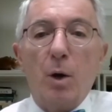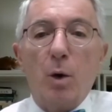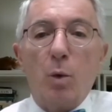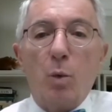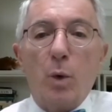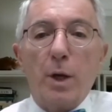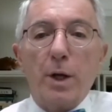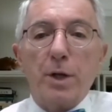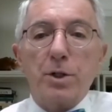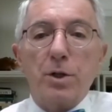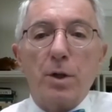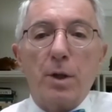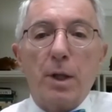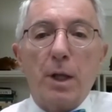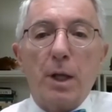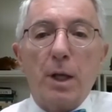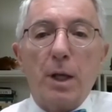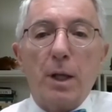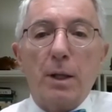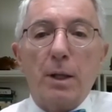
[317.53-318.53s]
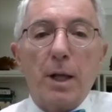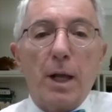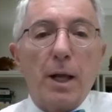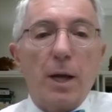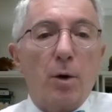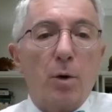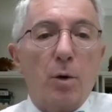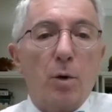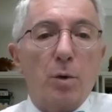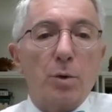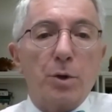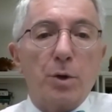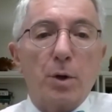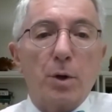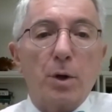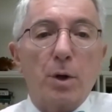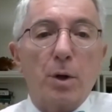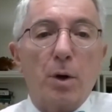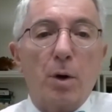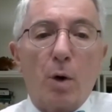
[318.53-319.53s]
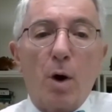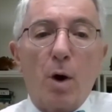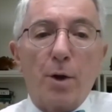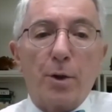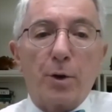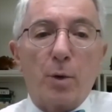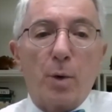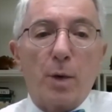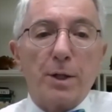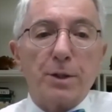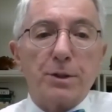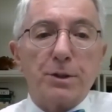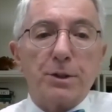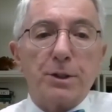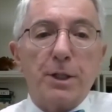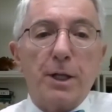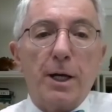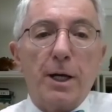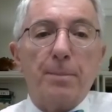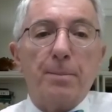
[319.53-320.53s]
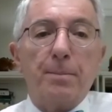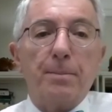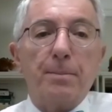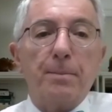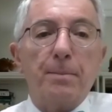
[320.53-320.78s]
which the data holder authorizes them.